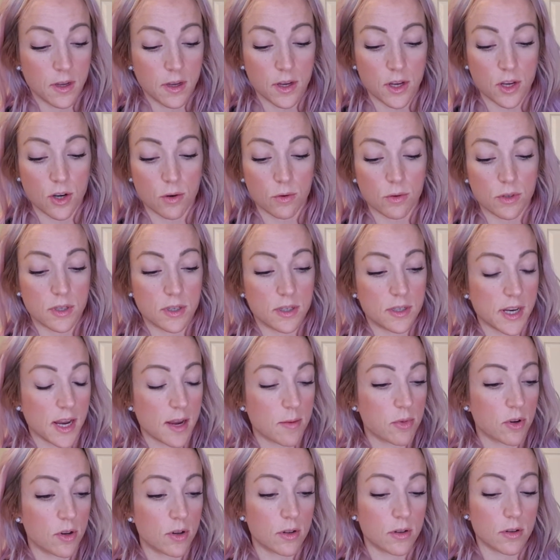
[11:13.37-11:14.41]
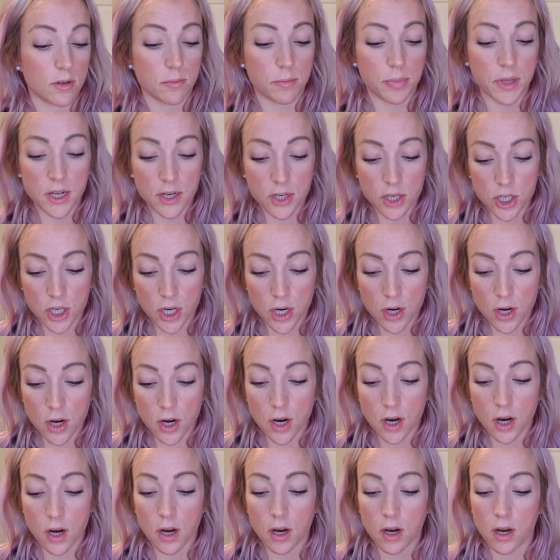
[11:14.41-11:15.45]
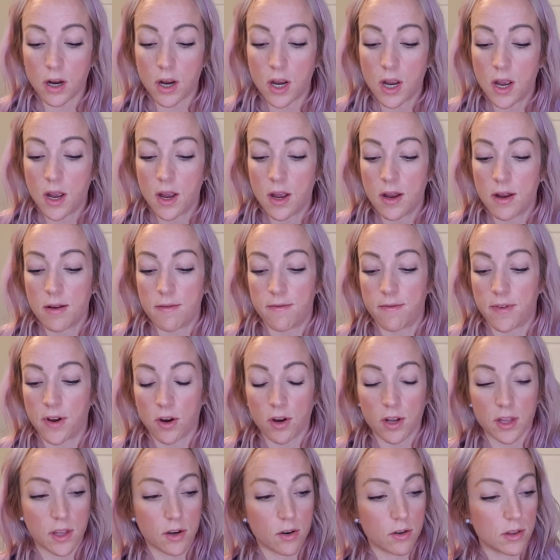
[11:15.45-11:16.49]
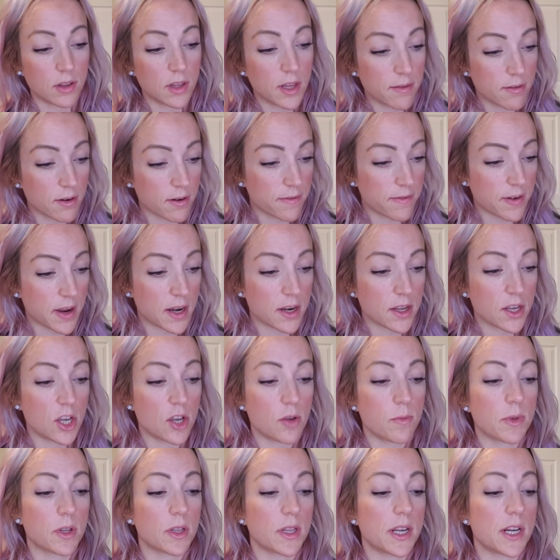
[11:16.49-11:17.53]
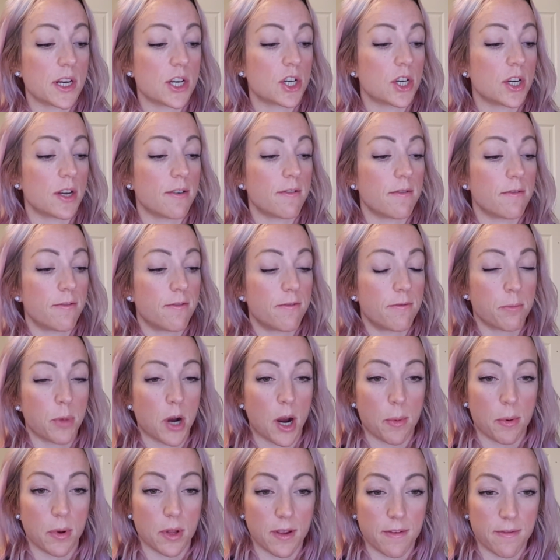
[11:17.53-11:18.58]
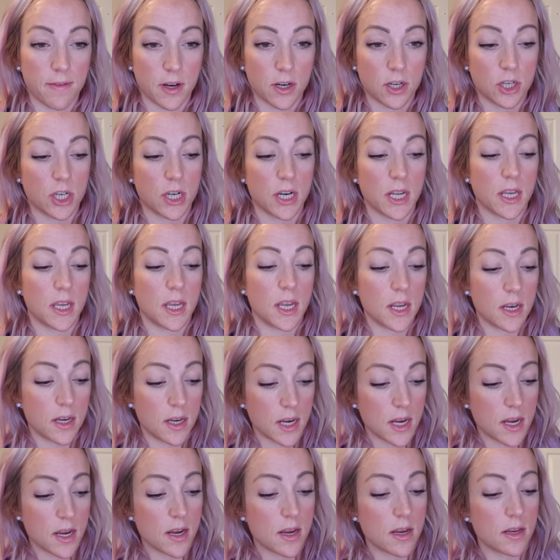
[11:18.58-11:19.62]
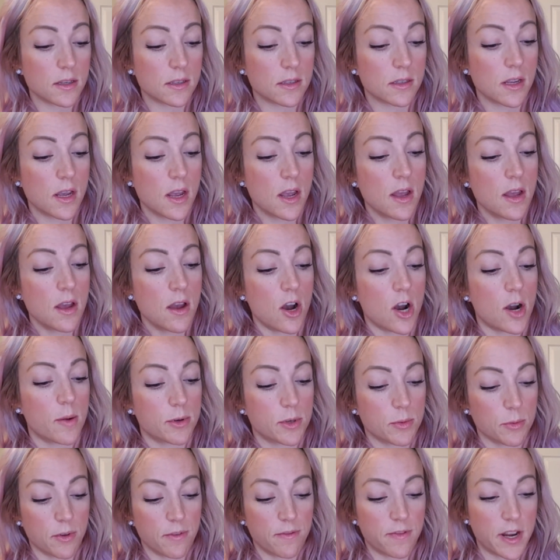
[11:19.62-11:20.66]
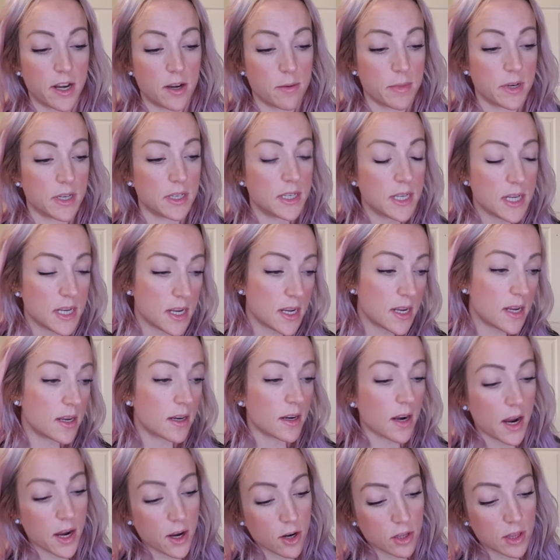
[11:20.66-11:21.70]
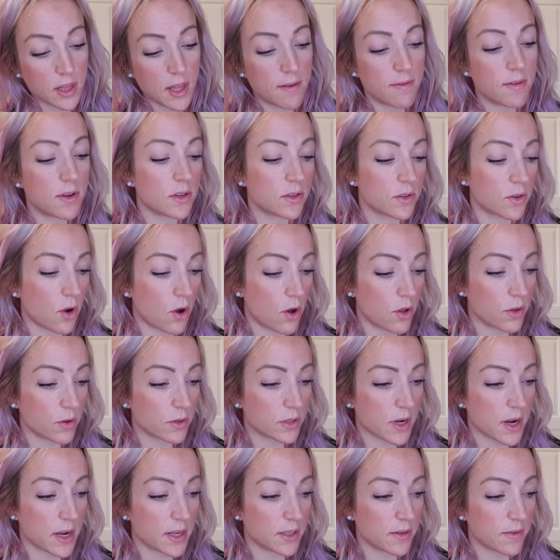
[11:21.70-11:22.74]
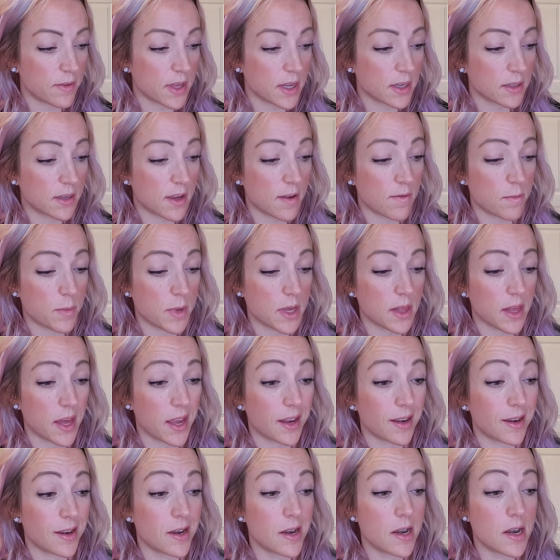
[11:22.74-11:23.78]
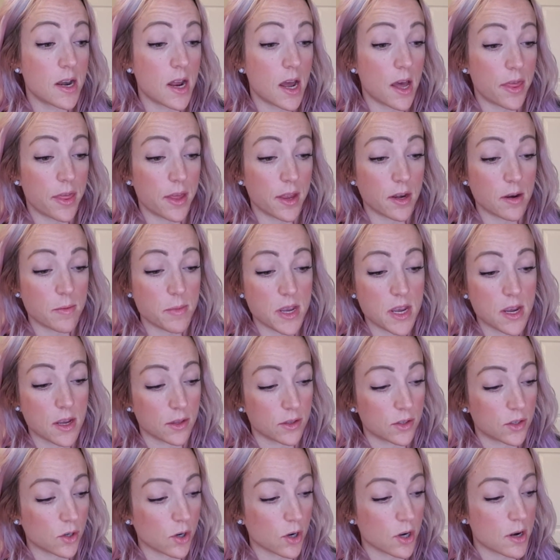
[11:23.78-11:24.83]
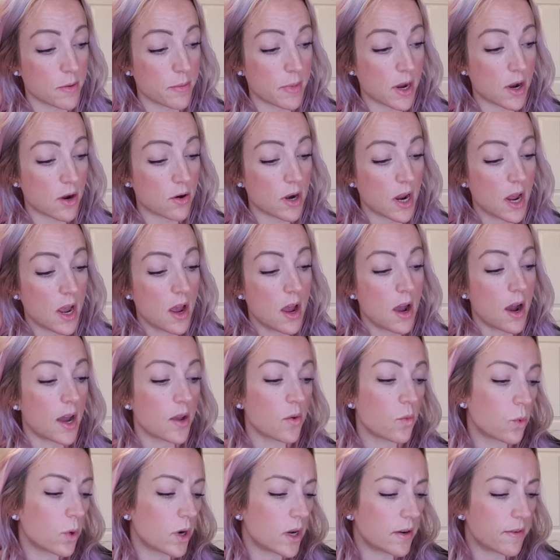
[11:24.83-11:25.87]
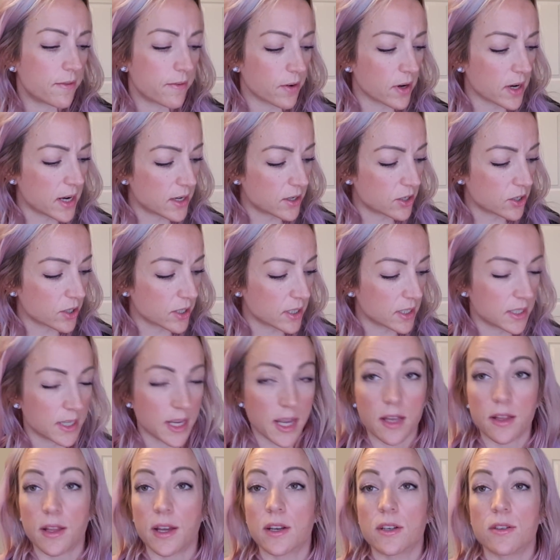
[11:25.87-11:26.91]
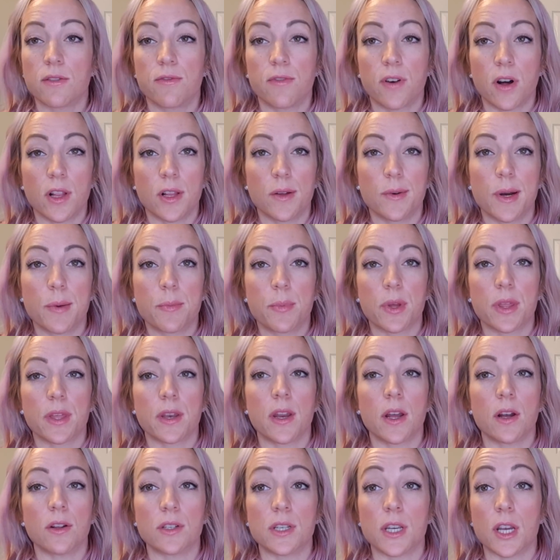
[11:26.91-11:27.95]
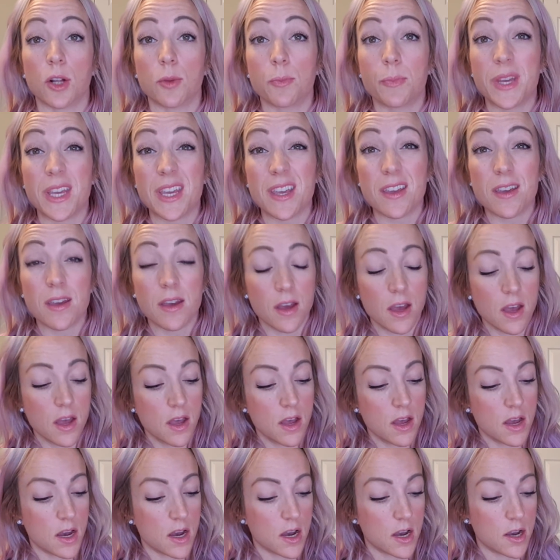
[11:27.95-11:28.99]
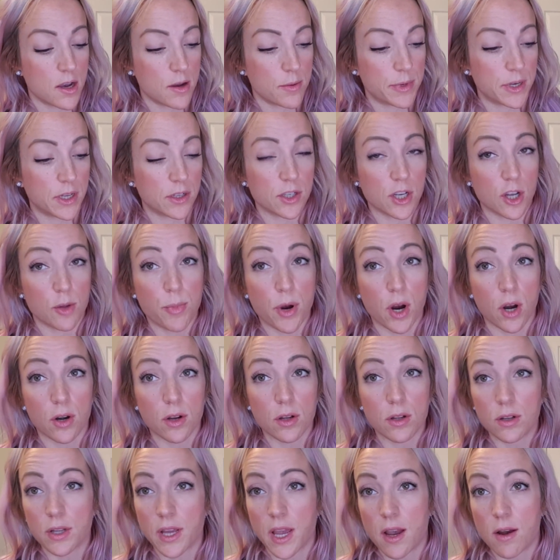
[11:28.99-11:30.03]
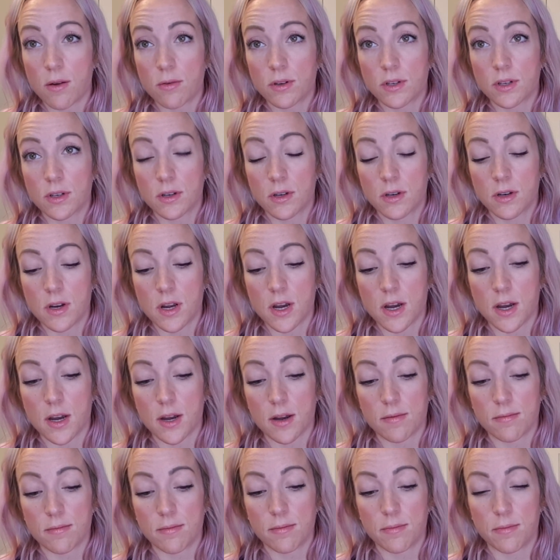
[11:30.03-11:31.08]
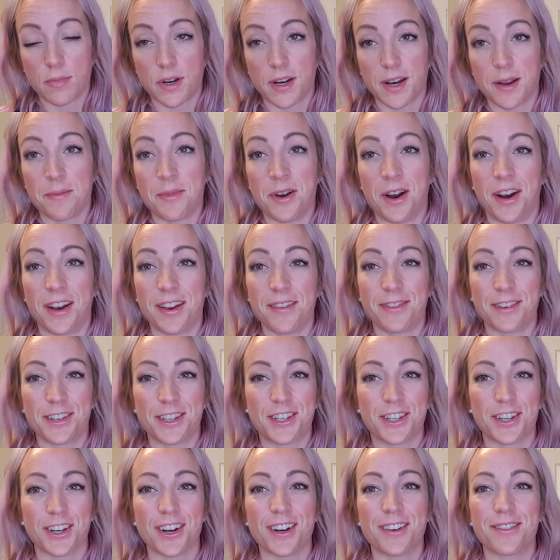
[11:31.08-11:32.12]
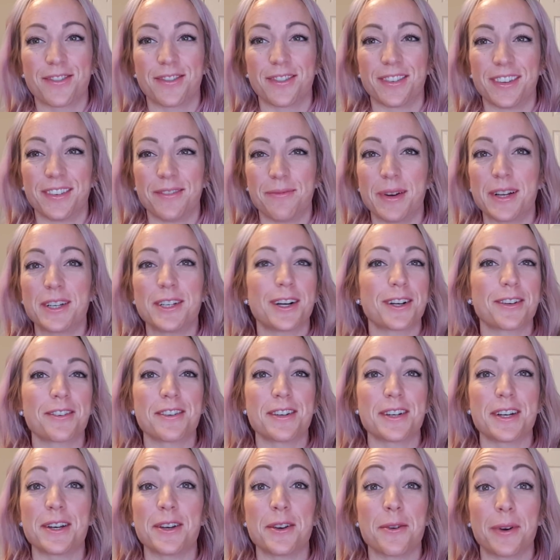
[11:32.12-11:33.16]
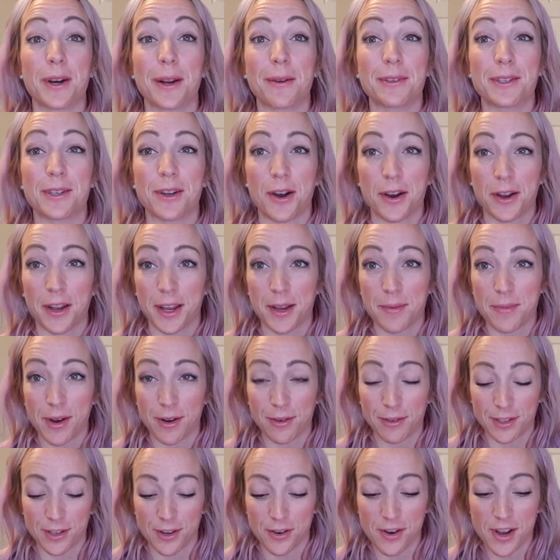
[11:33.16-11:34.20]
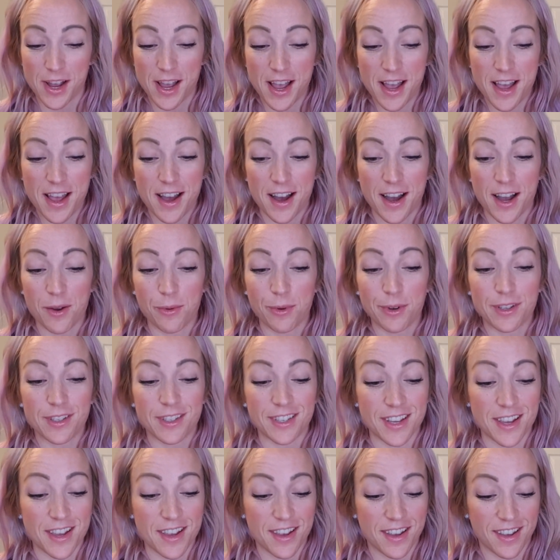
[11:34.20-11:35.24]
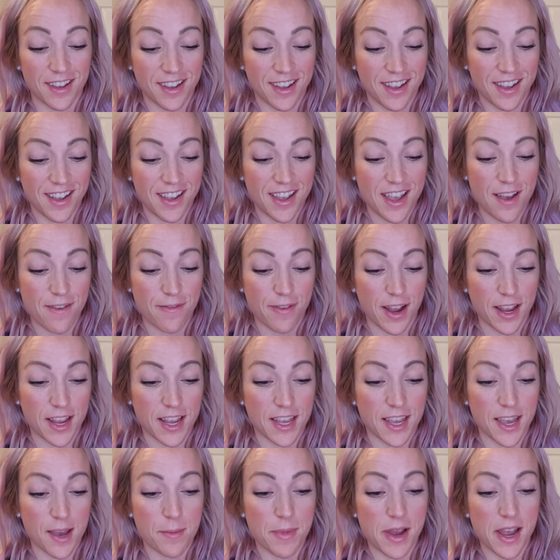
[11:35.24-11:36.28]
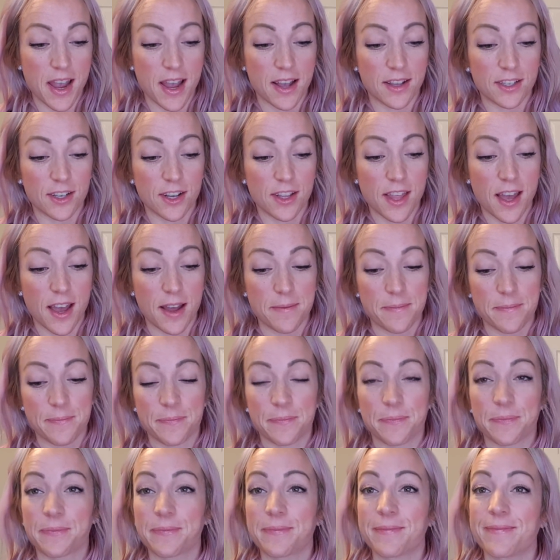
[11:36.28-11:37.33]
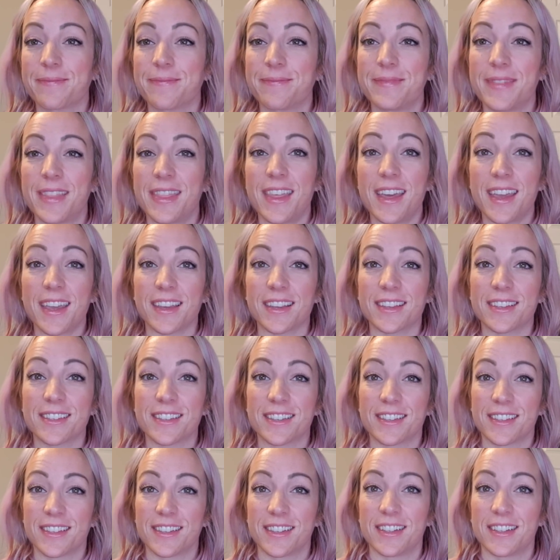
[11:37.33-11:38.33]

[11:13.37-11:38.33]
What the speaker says: you know, stable blood sugar, very little liver fat accumulation, properly functioning kidneys, optimal vitamin D and iron levels, and all those kinds of things give me like nothing to be concerned about. I would, for interest's sake, like to follow up with an LDLP, an LDL particle count, but I'm not even sure if my doctor didn't know what I was talking about. So I will see if I can get my hands on that. Thanks.